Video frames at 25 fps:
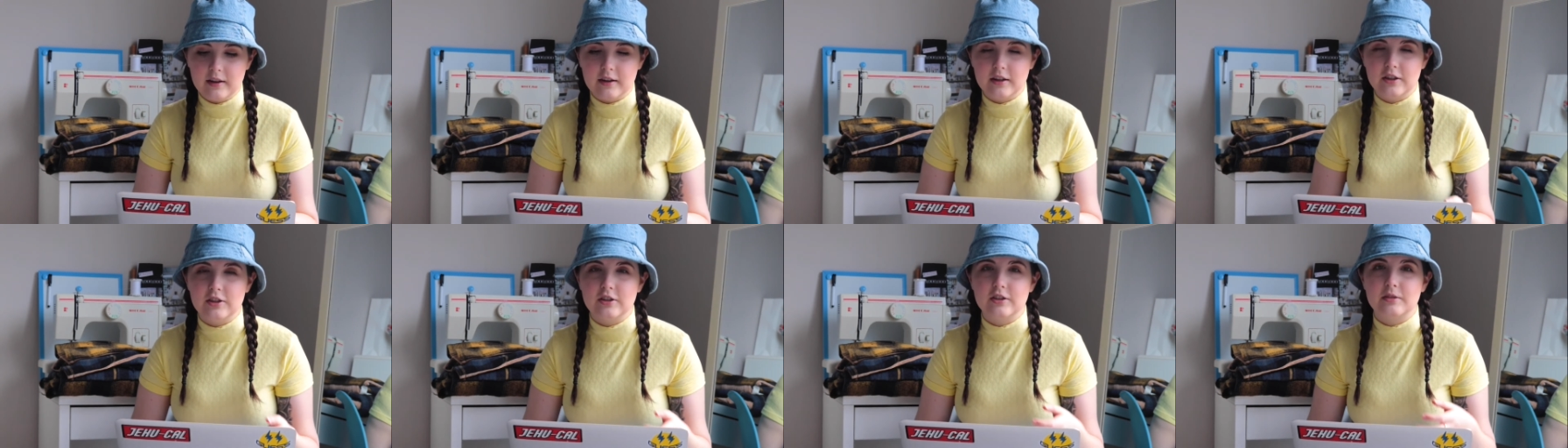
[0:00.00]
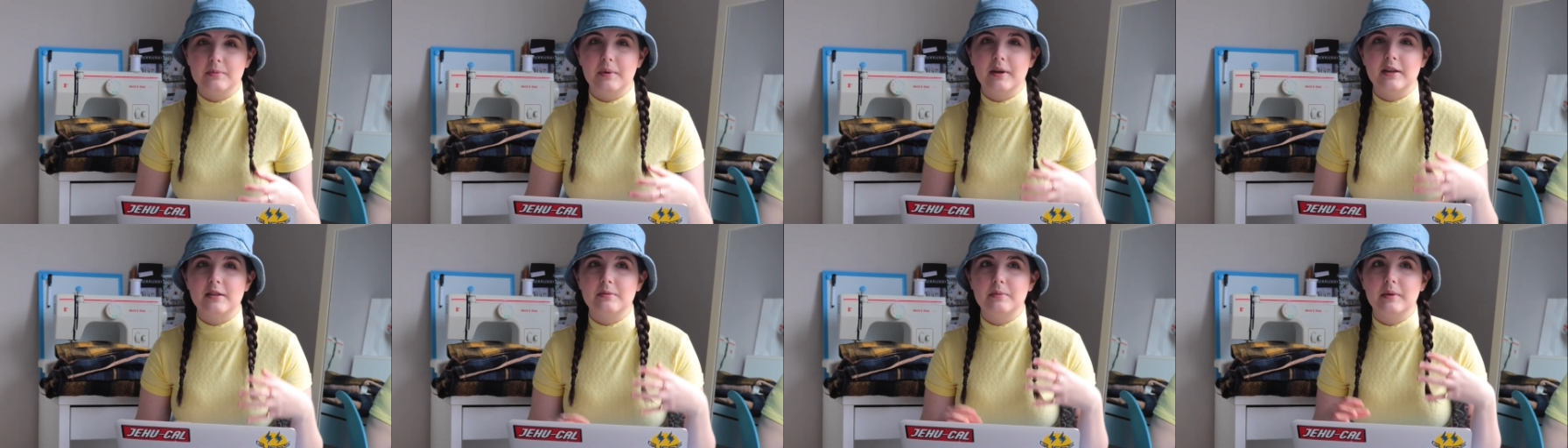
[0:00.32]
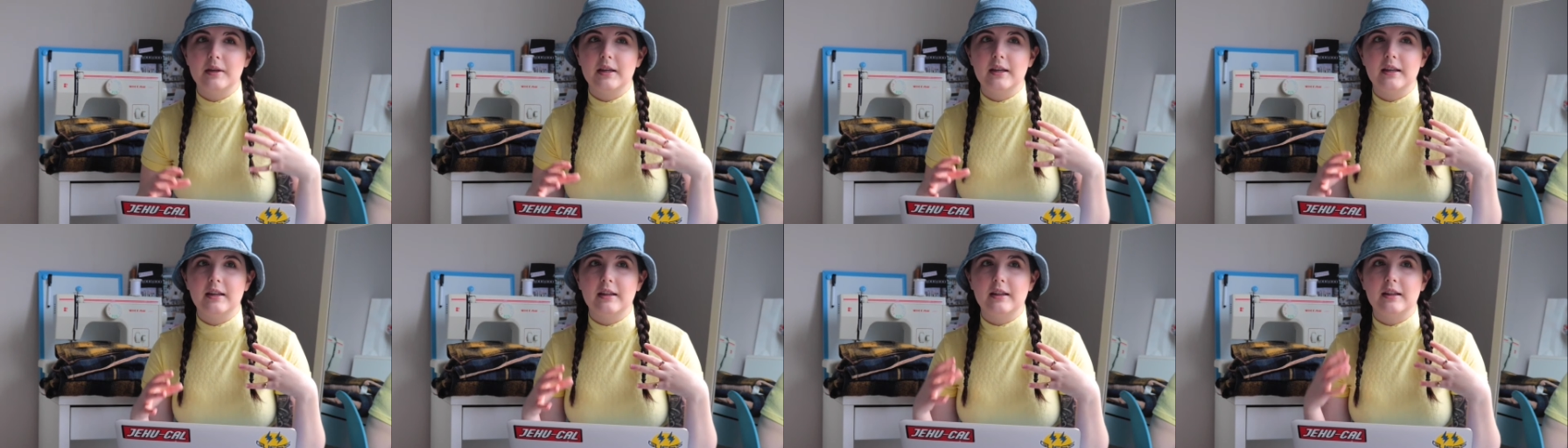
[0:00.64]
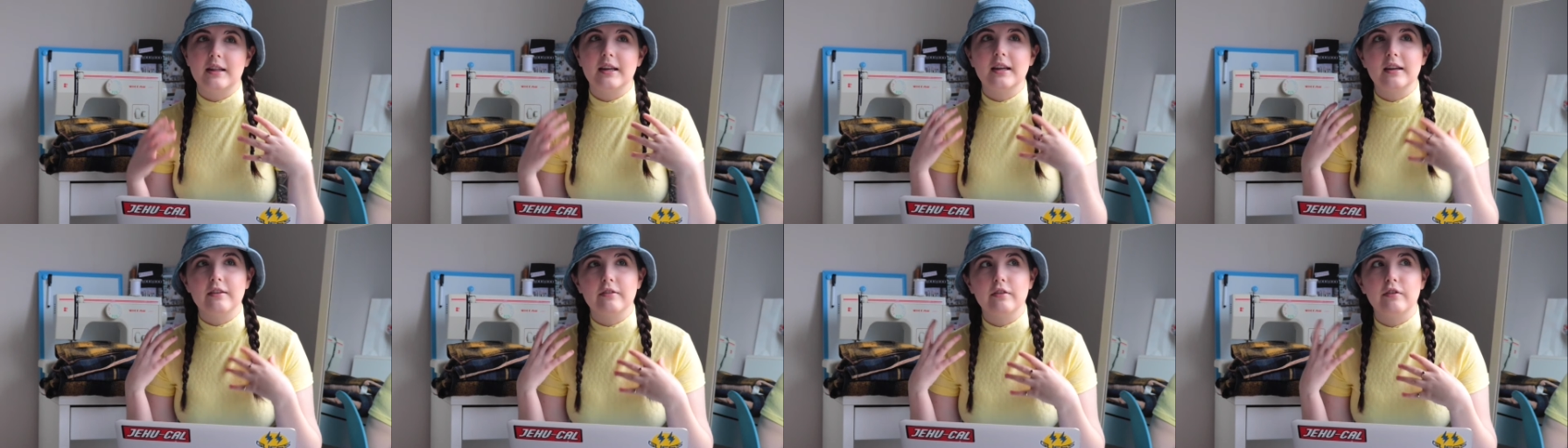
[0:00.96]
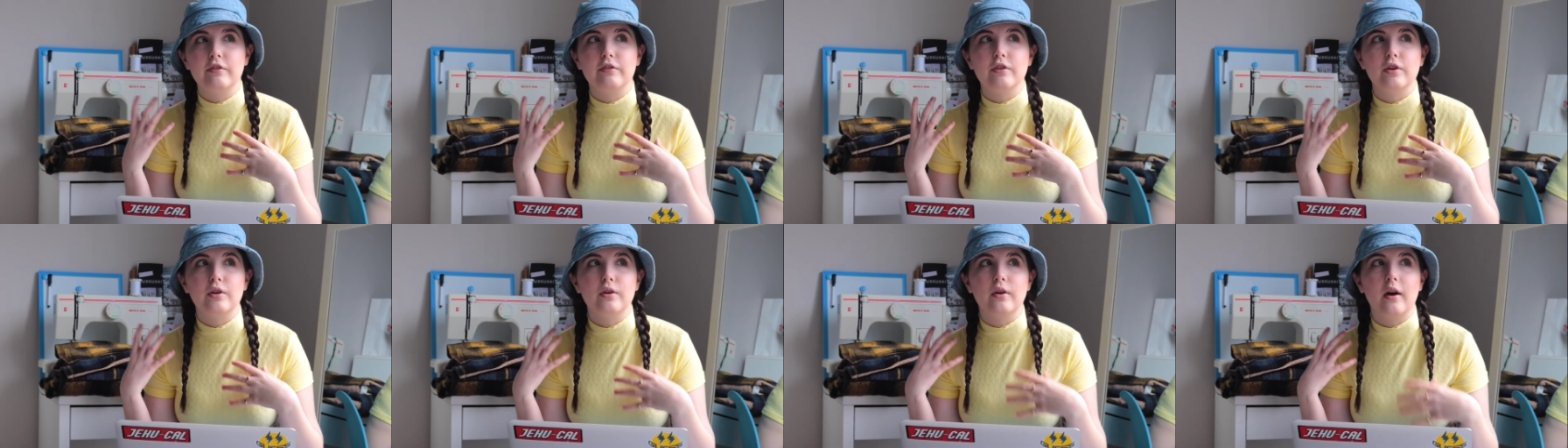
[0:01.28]
It just makes me think of a
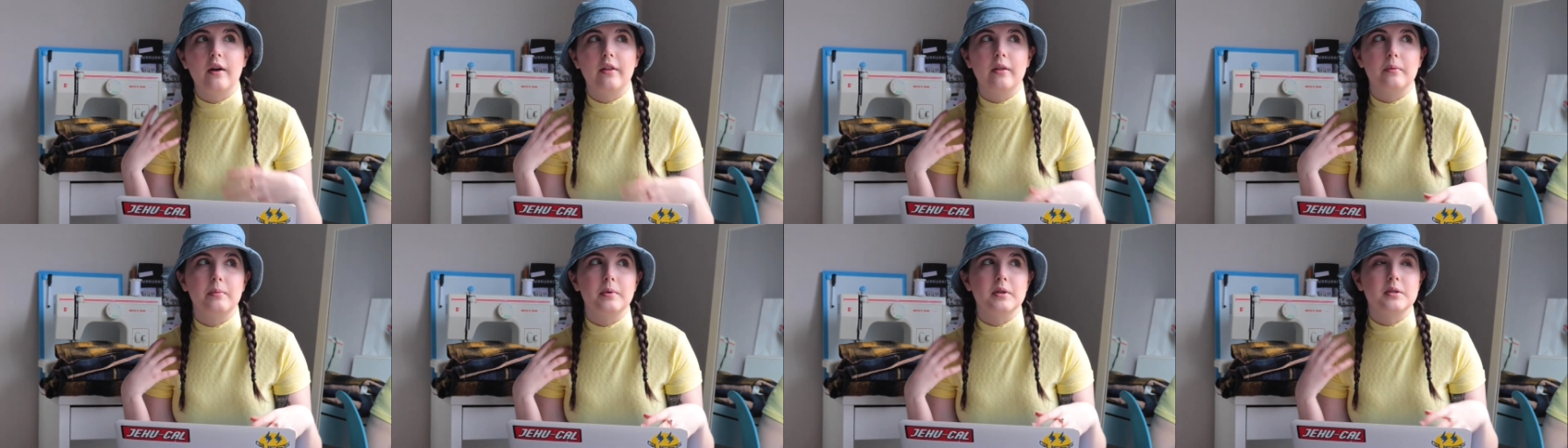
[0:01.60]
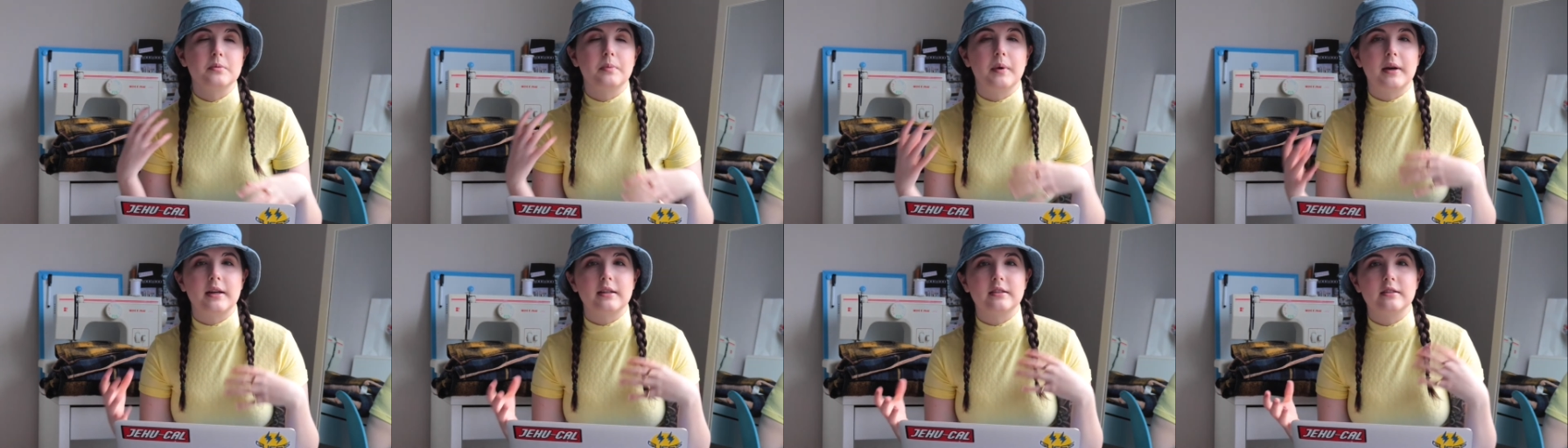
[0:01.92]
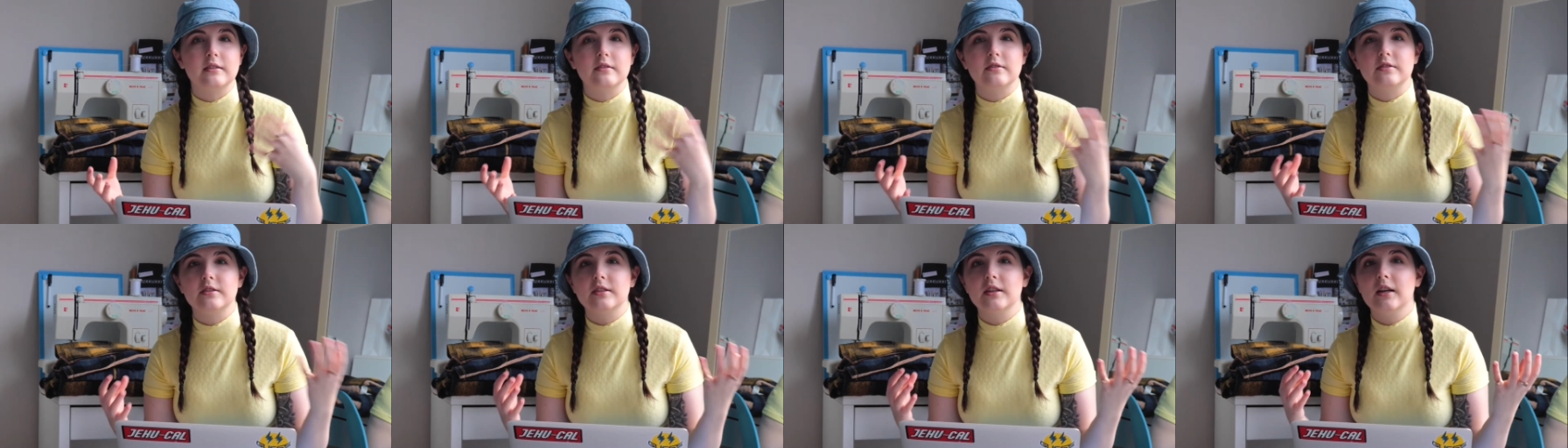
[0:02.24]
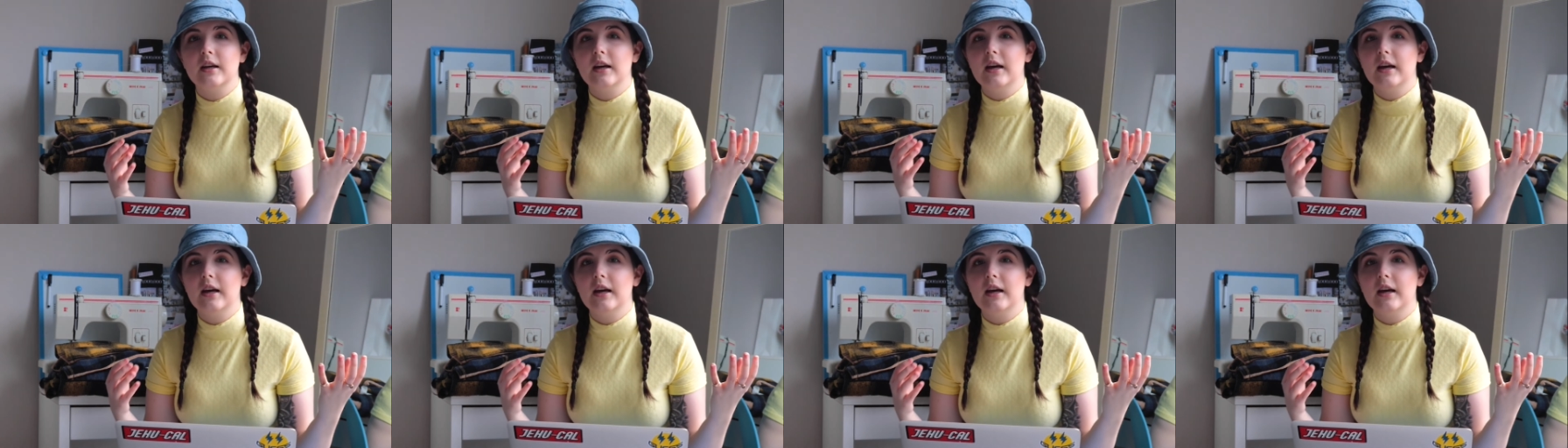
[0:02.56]
few other perspectives